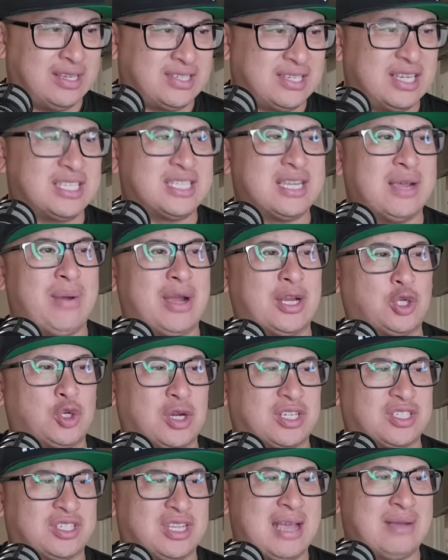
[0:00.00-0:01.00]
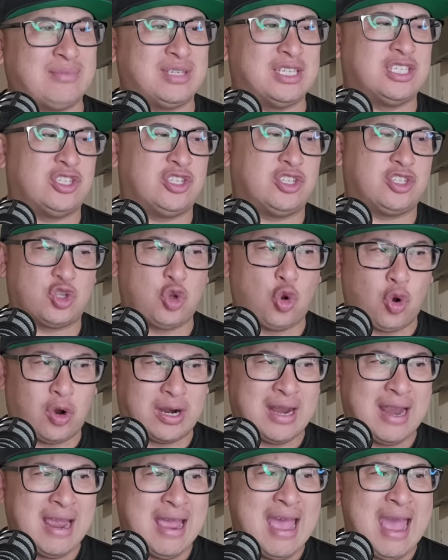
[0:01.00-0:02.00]
It says semi truck slams into
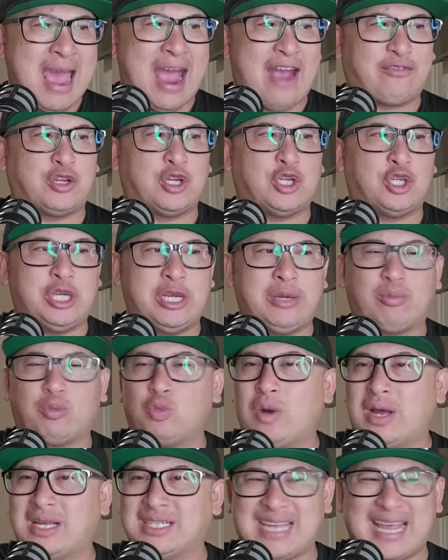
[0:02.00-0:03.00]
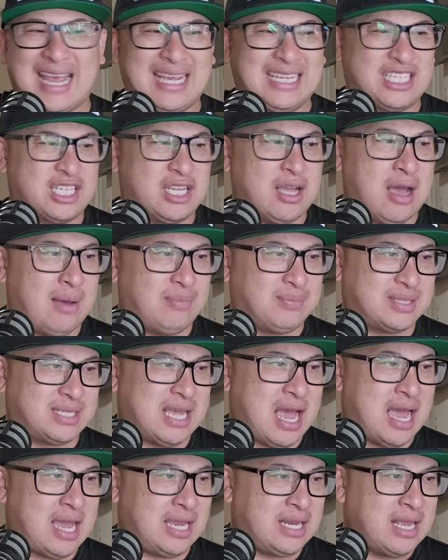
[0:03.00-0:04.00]
store after Jeep runs a stop
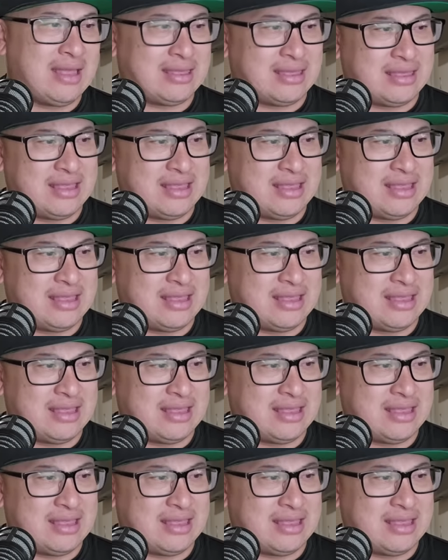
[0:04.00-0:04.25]
sign.